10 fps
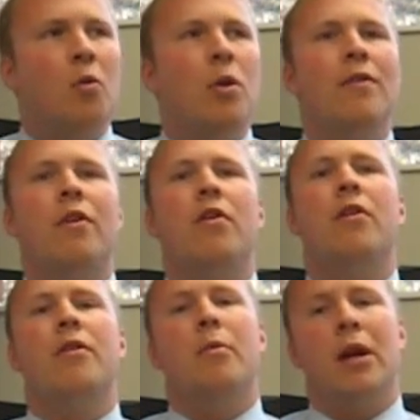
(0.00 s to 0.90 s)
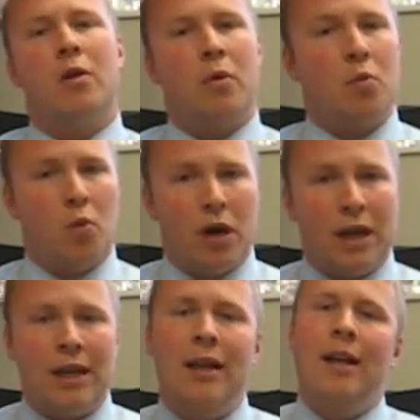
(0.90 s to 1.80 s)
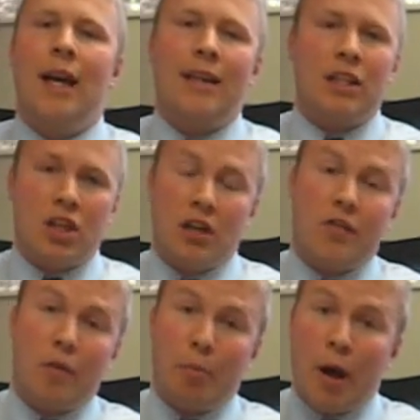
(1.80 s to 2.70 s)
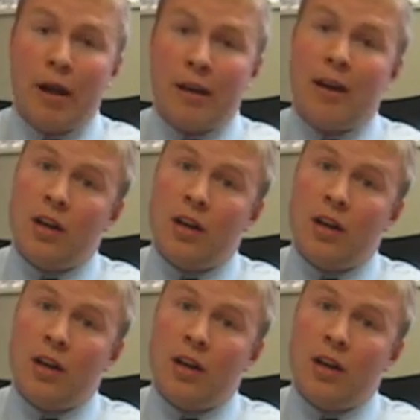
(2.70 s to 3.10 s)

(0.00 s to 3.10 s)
We have all the money we want at the touch of a button.